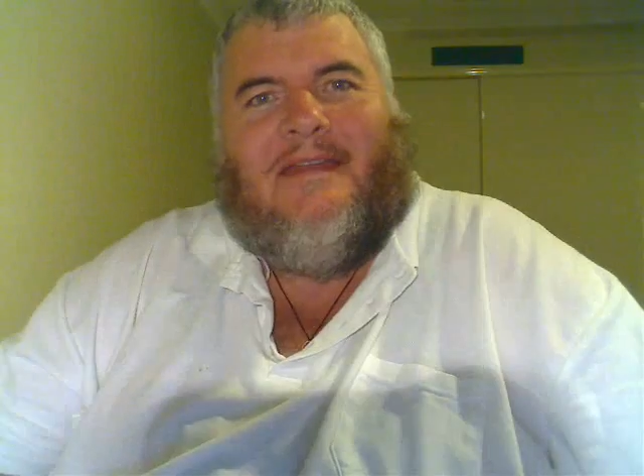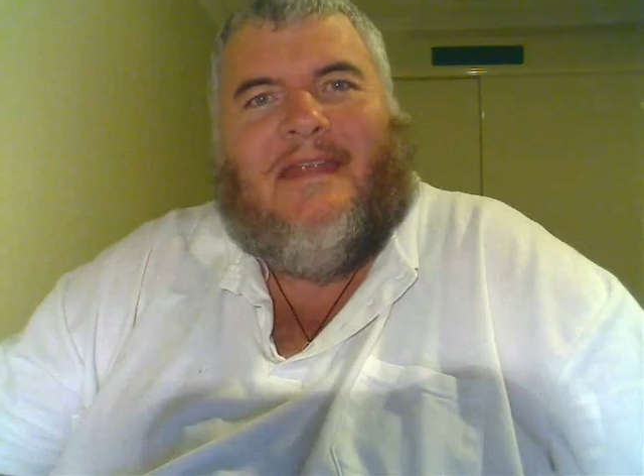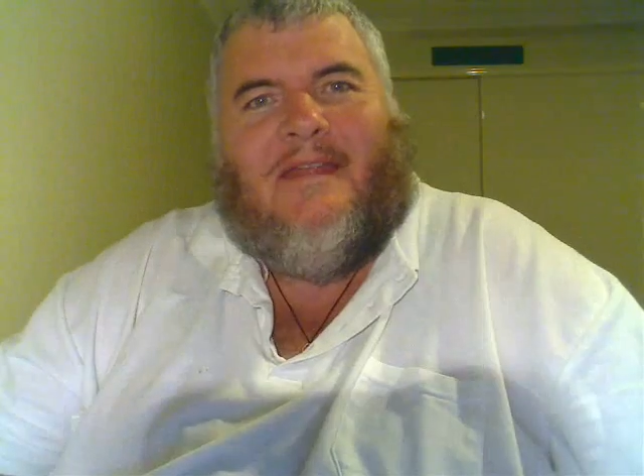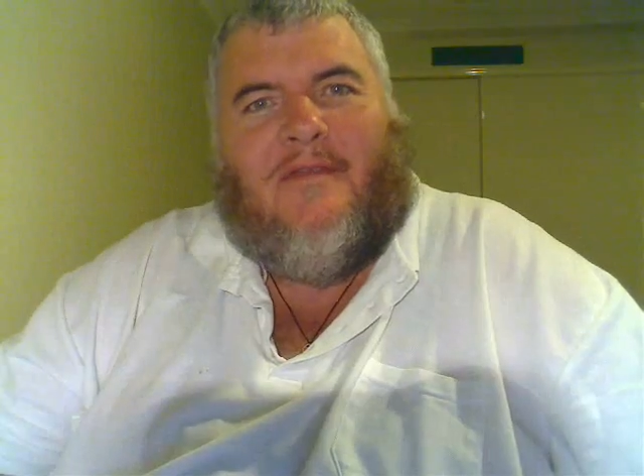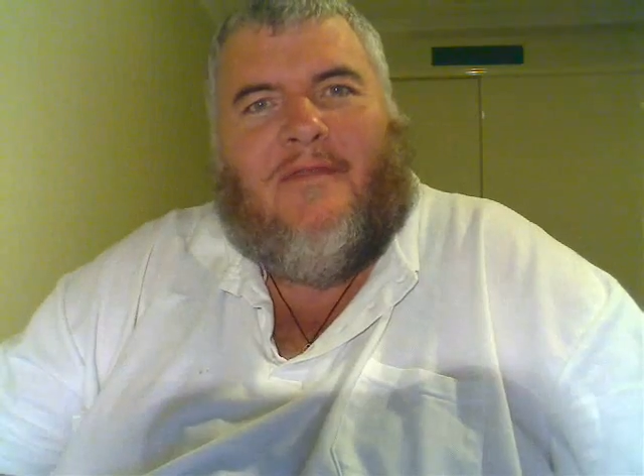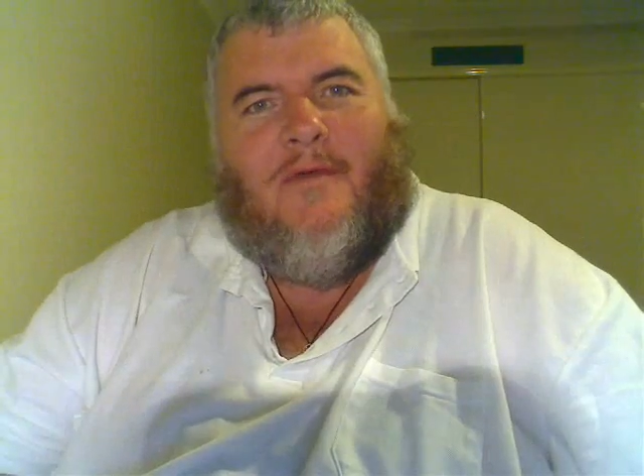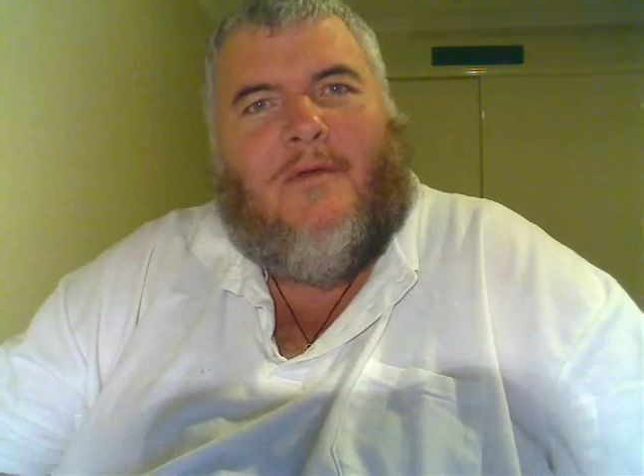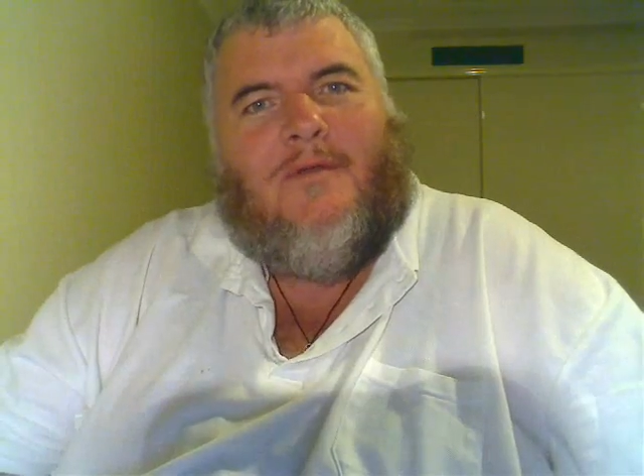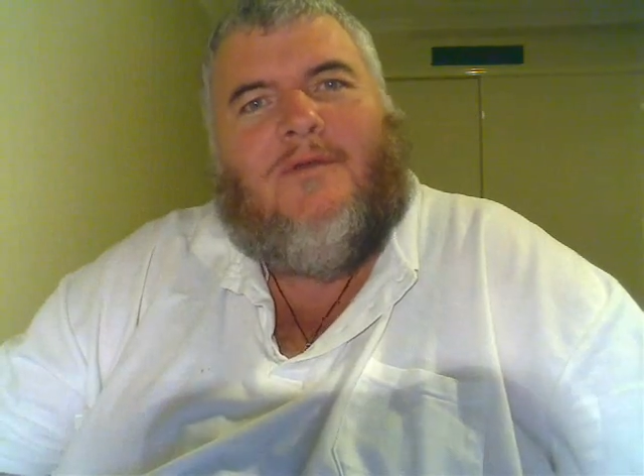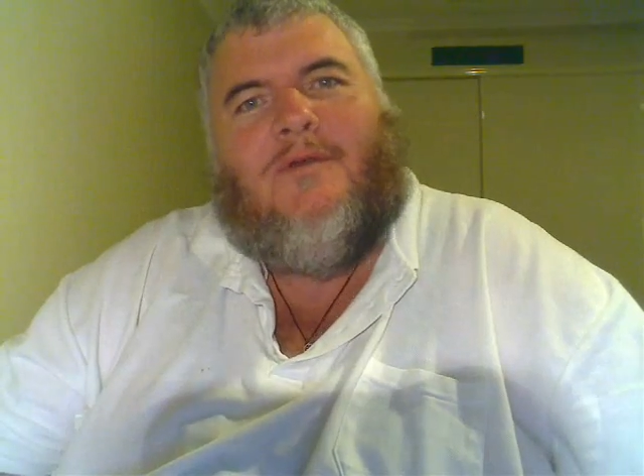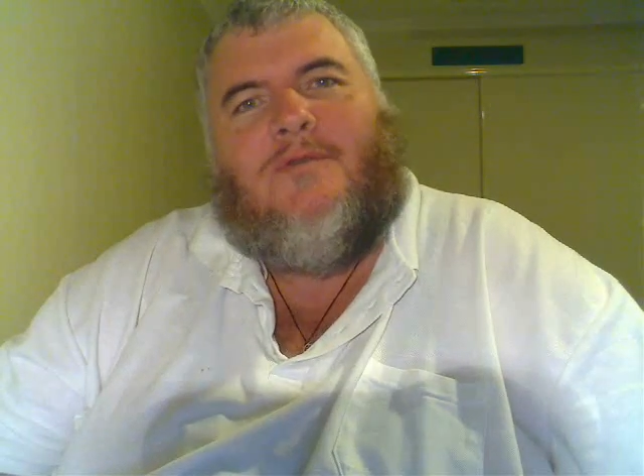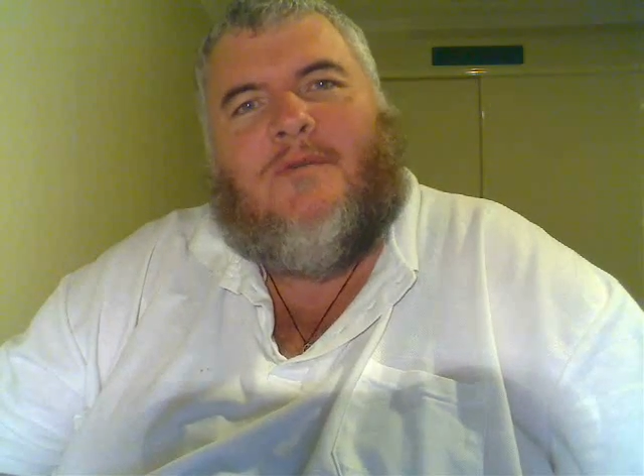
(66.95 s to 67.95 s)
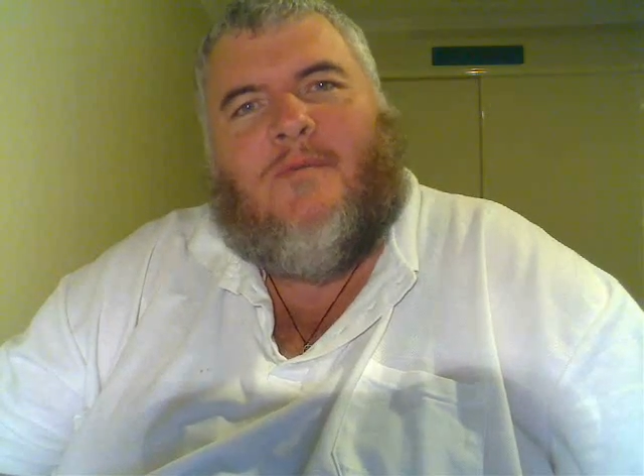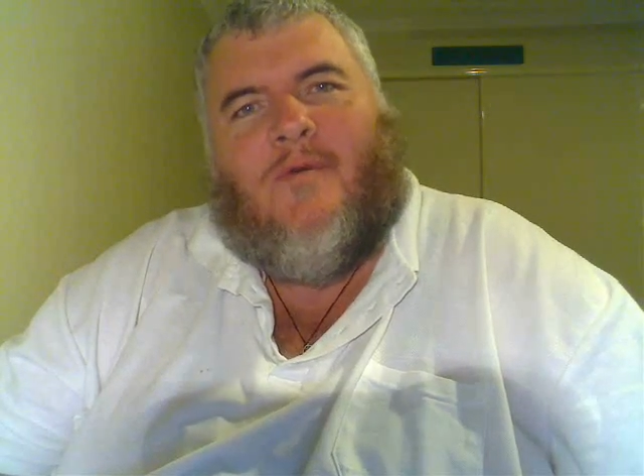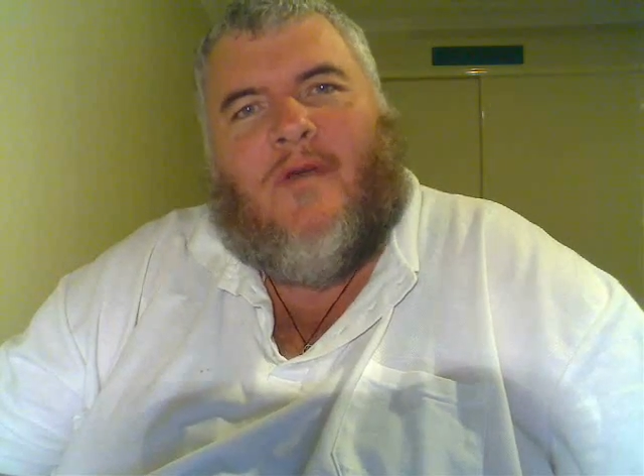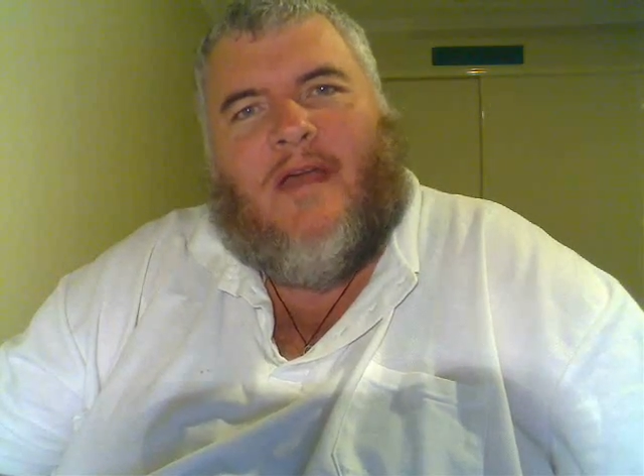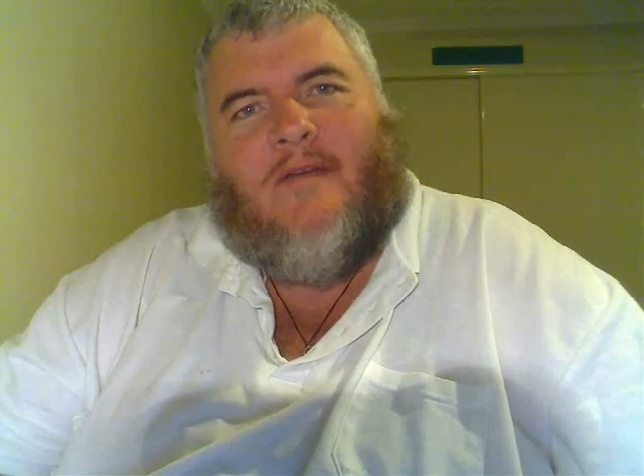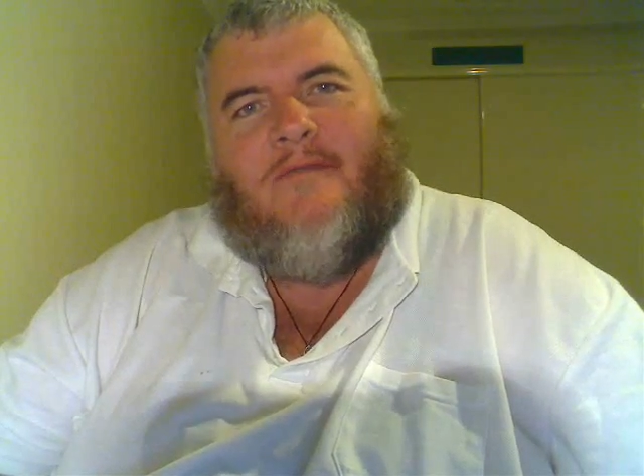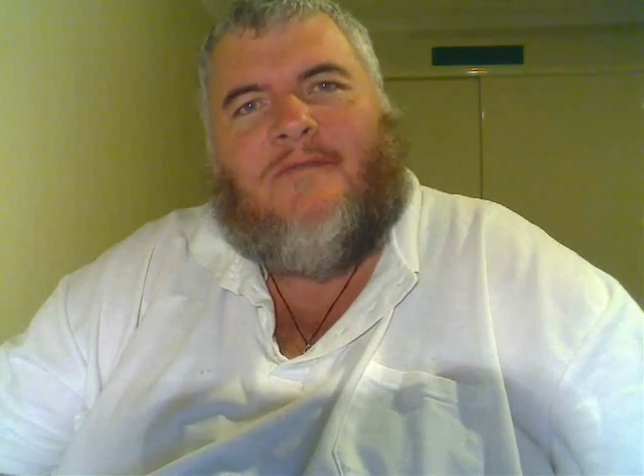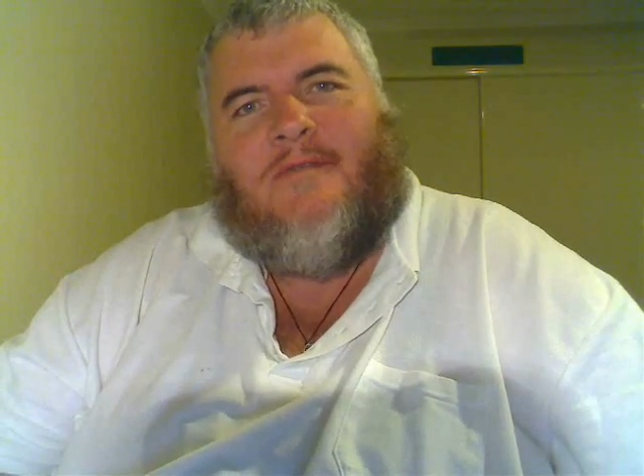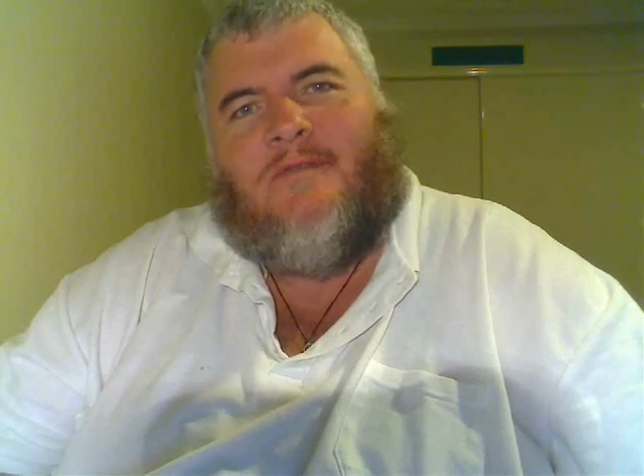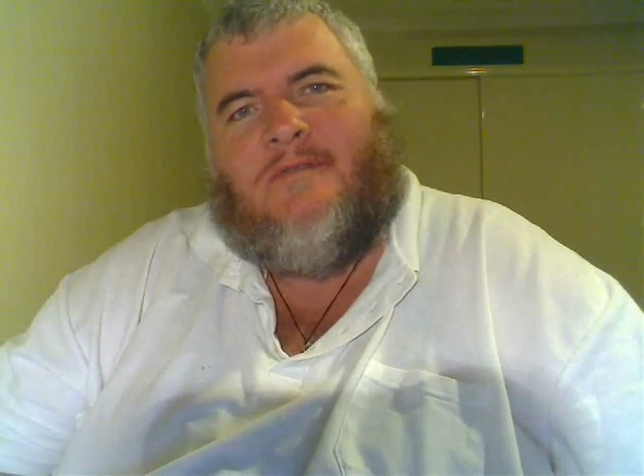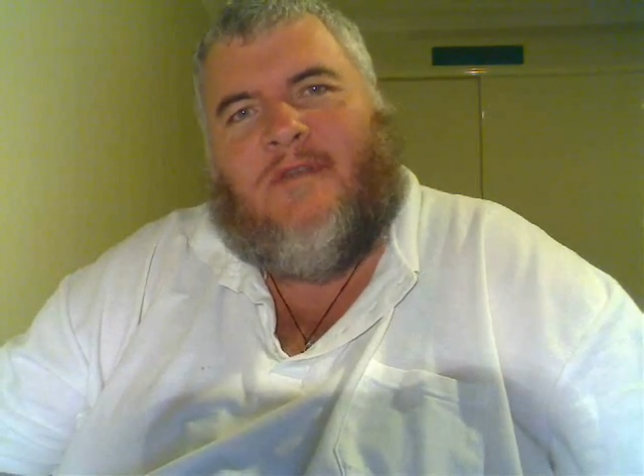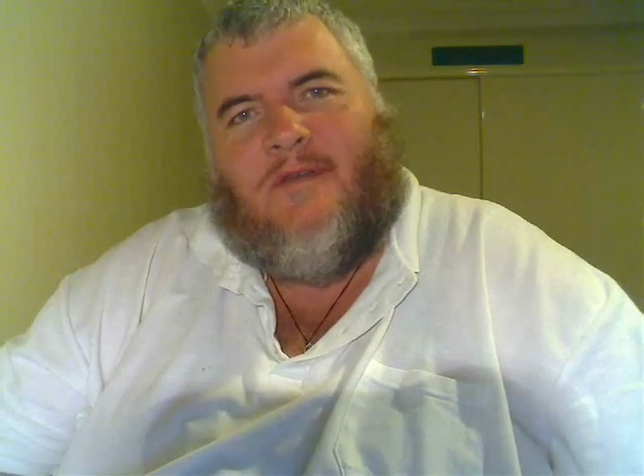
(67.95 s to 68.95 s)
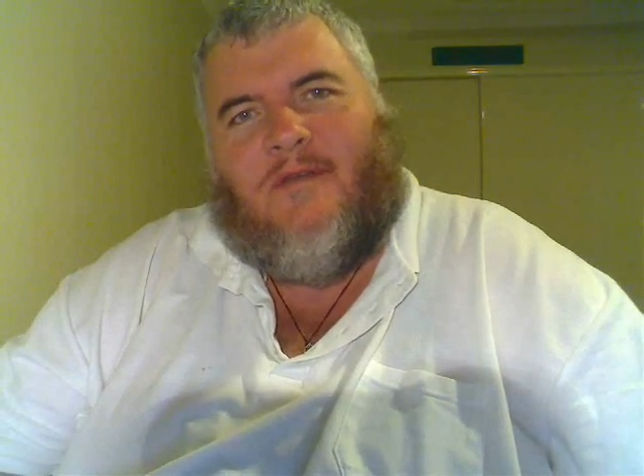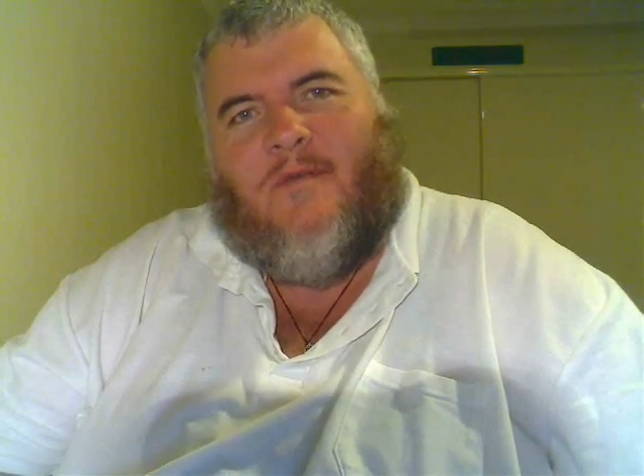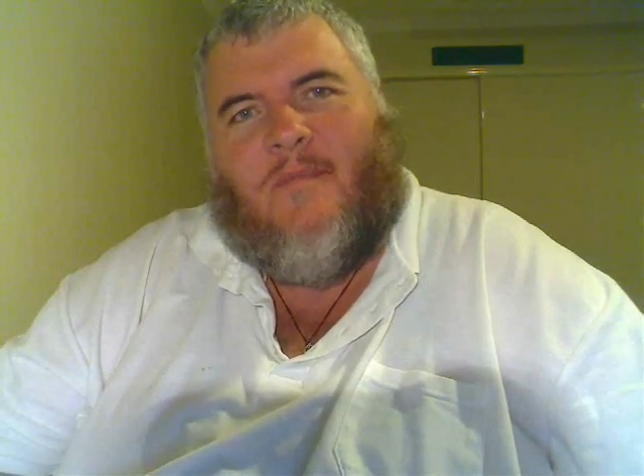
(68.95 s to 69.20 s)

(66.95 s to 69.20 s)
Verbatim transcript: Now the third YouTuber I have to tell you